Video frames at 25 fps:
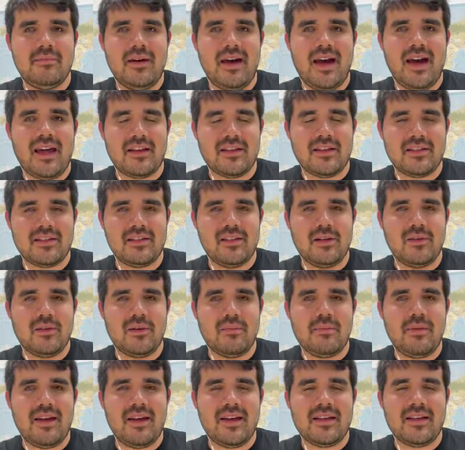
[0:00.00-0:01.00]
at a
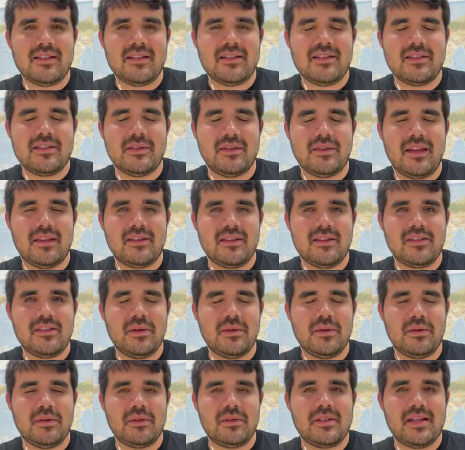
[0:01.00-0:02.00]
slower pace so that the
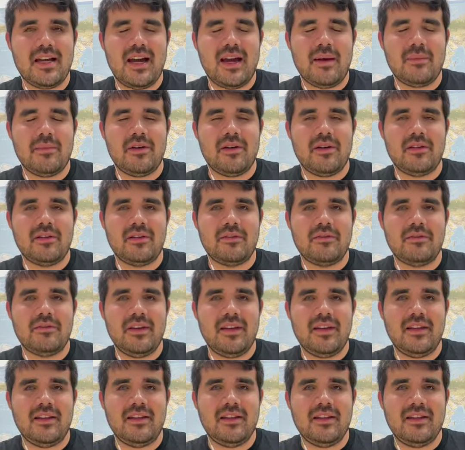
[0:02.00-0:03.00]
total time you're on your
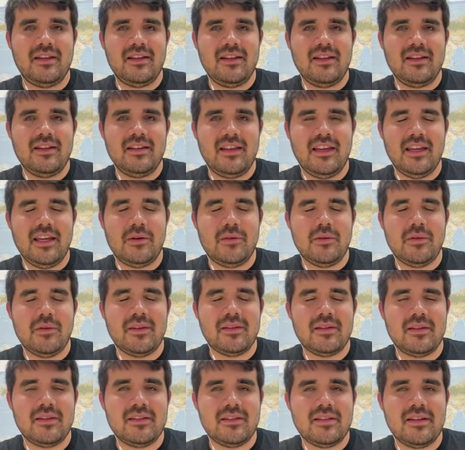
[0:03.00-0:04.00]
feet
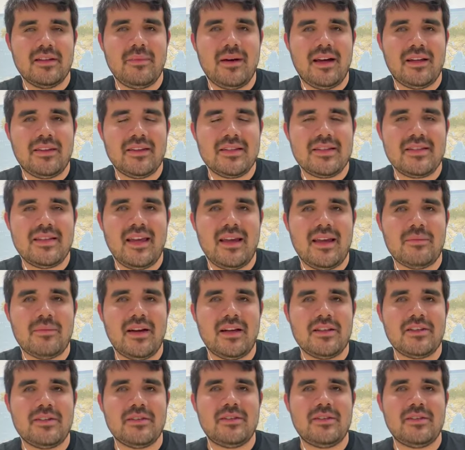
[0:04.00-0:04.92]
equal about the same, right?